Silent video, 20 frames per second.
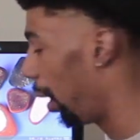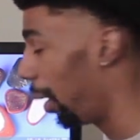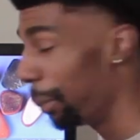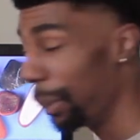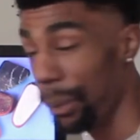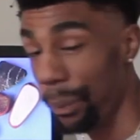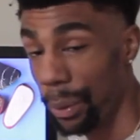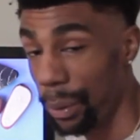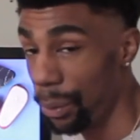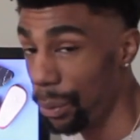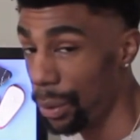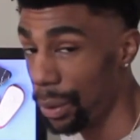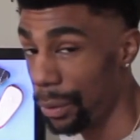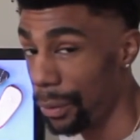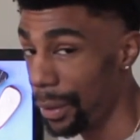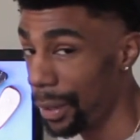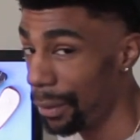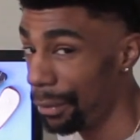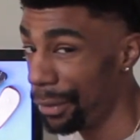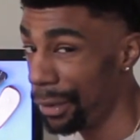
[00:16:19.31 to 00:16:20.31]
I've been recording
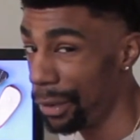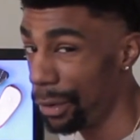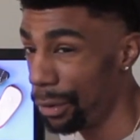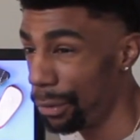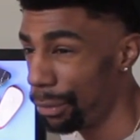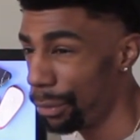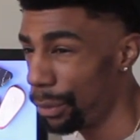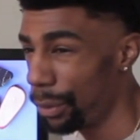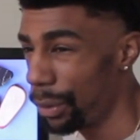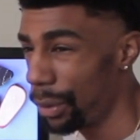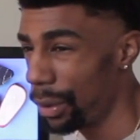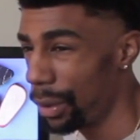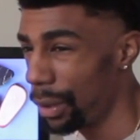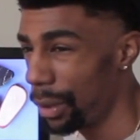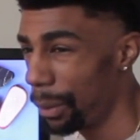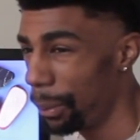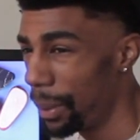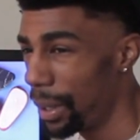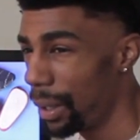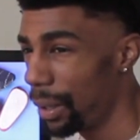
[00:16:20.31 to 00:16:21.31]
on FL for
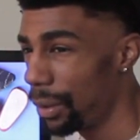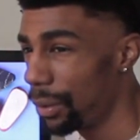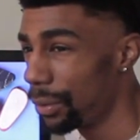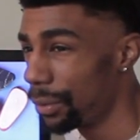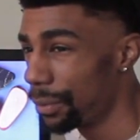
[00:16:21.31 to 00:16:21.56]
about,